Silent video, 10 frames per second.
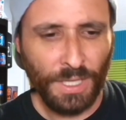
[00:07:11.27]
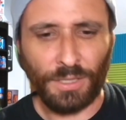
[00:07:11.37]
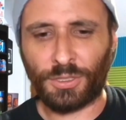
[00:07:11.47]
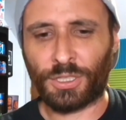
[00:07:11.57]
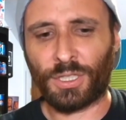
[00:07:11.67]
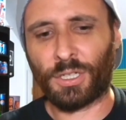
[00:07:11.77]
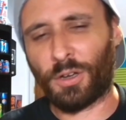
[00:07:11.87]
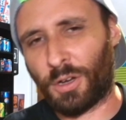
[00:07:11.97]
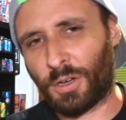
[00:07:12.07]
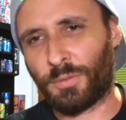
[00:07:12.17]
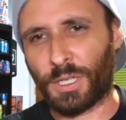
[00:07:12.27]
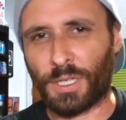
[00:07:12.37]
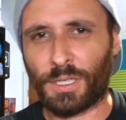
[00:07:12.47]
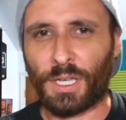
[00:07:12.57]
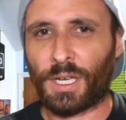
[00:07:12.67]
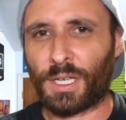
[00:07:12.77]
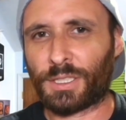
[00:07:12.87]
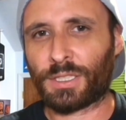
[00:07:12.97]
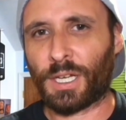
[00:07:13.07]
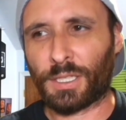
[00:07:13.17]
He was just like, "Oh man, yeah, I
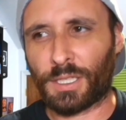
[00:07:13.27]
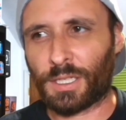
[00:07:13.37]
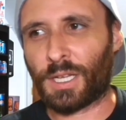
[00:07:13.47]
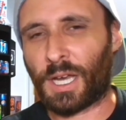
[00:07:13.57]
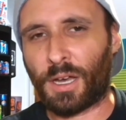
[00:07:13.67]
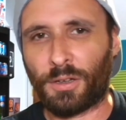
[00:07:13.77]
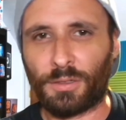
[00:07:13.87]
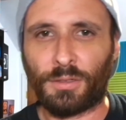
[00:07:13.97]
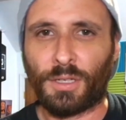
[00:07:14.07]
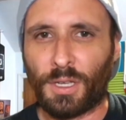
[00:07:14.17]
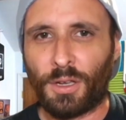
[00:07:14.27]
just gotta get it out and